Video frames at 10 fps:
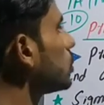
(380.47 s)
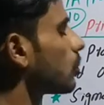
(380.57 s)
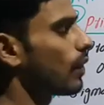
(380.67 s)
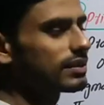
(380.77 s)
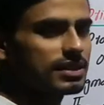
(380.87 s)

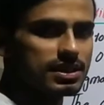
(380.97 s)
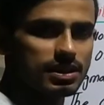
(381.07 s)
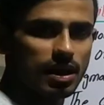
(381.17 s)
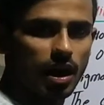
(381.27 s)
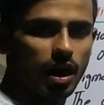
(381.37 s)

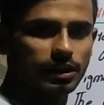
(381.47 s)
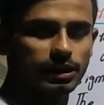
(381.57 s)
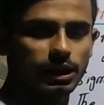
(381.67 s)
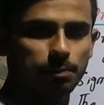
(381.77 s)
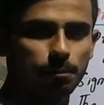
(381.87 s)
sequences
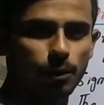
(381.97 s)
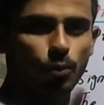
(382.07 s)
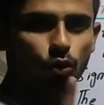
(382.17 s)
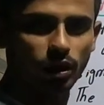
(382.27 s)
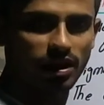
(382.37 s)
on the
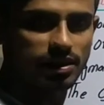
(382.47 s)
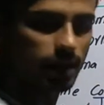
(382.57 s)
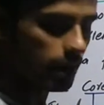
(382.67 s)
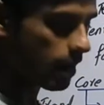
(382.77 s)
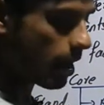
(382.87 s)
promoter region